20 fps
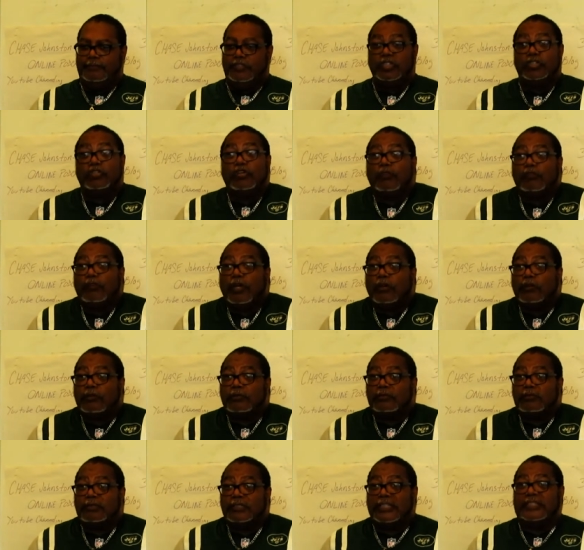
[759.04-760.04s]
You don't
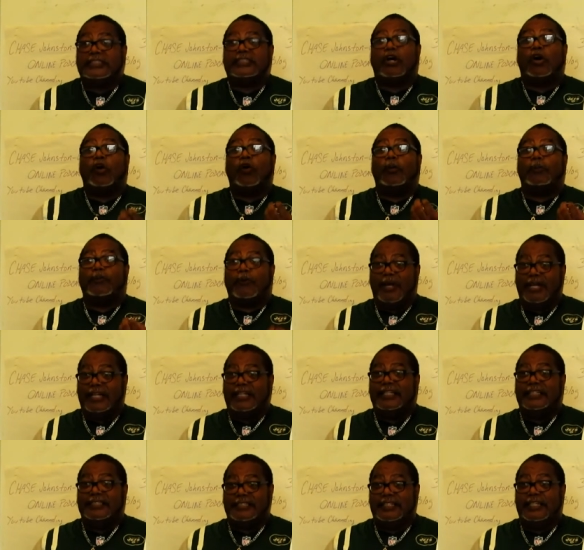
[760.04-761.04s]
know. That's the whole
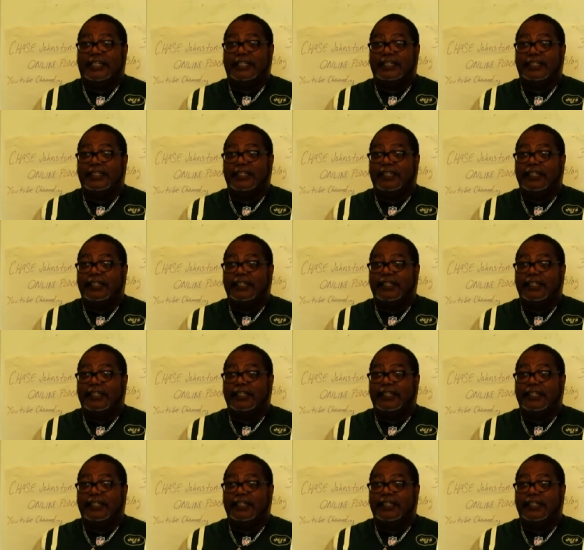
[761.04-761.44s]
point, isn't it?